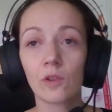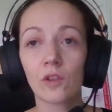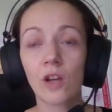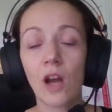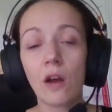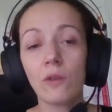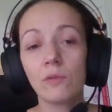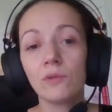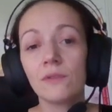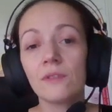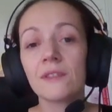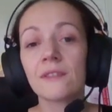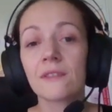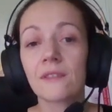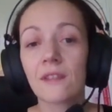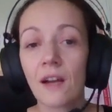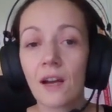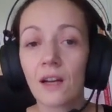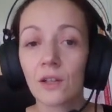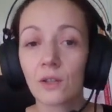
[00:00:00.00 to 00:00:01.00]
how to
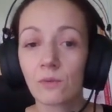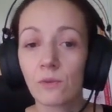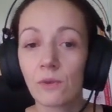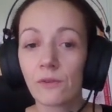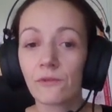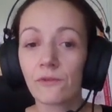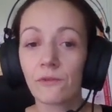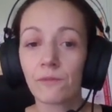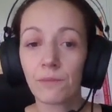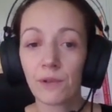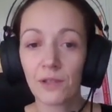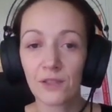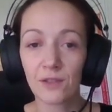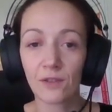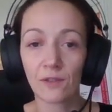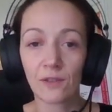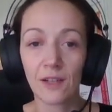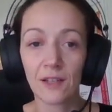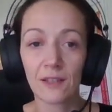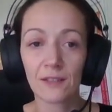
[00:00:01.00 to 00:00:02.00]
start with
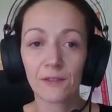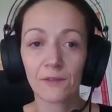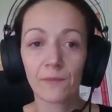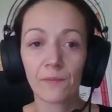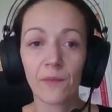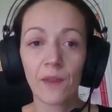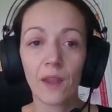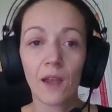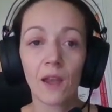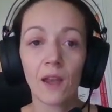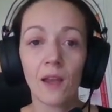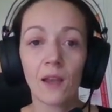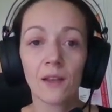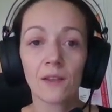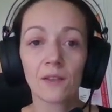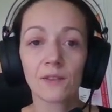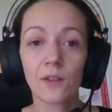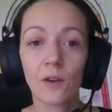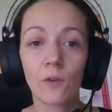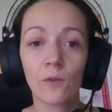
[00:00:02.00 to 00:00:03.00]
personas?
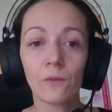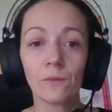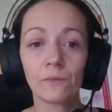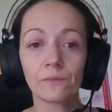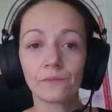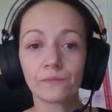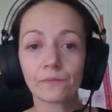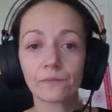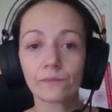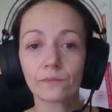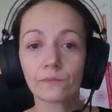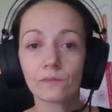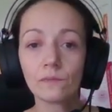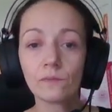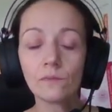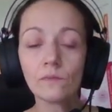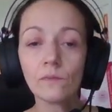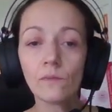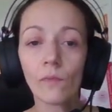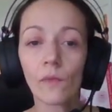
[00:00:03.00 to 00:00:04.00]
So
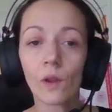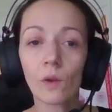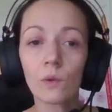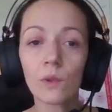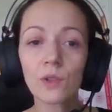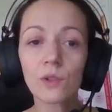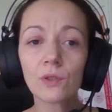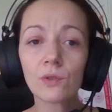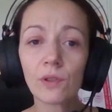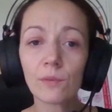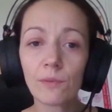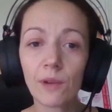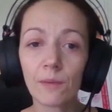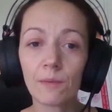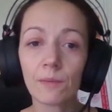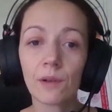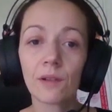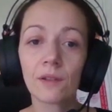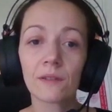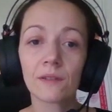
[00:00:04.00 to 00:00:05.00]
we should
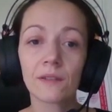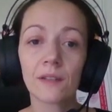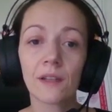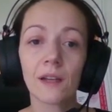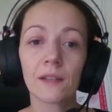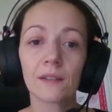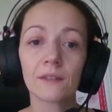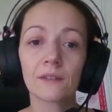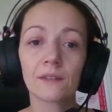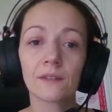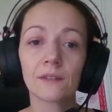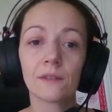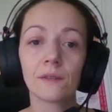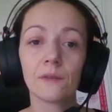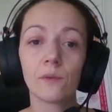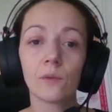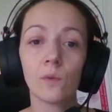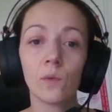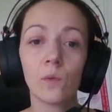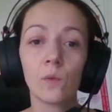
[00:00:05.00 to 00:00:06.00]
remember that
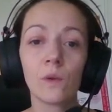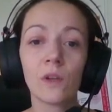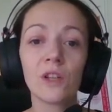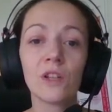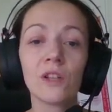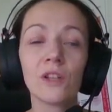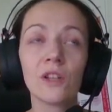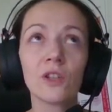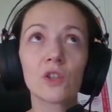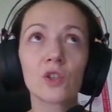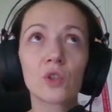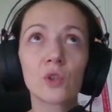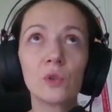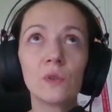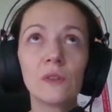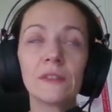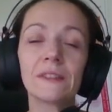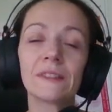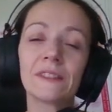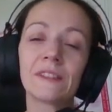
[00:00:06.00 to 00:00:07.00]
we
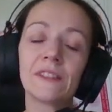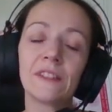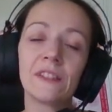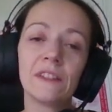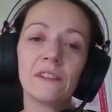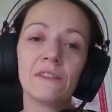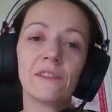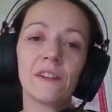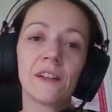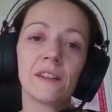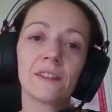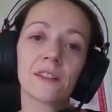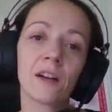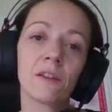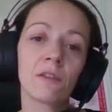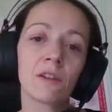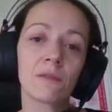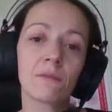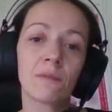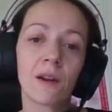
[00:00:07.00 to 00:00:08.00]
shouldn't divide
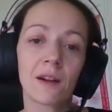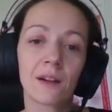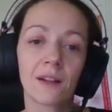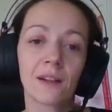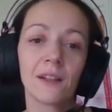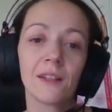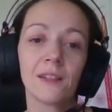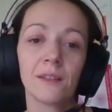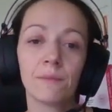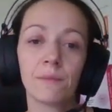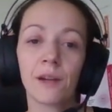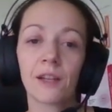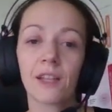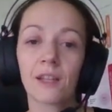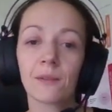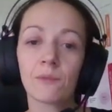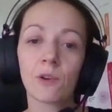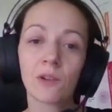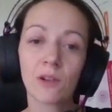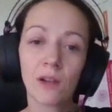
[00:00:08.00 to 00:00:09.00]
our market by
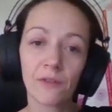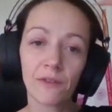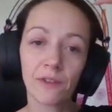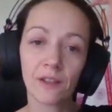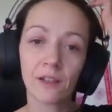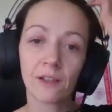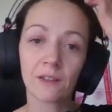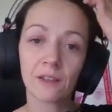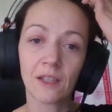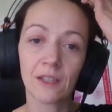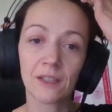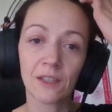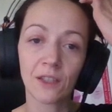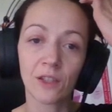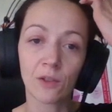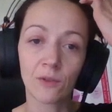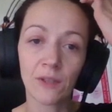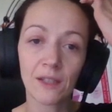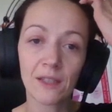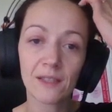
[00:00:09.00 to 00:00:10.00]
demographical
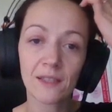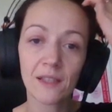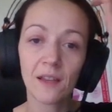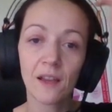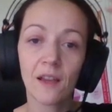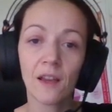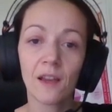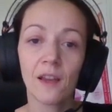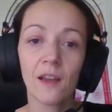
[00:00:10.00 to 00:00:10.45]
categories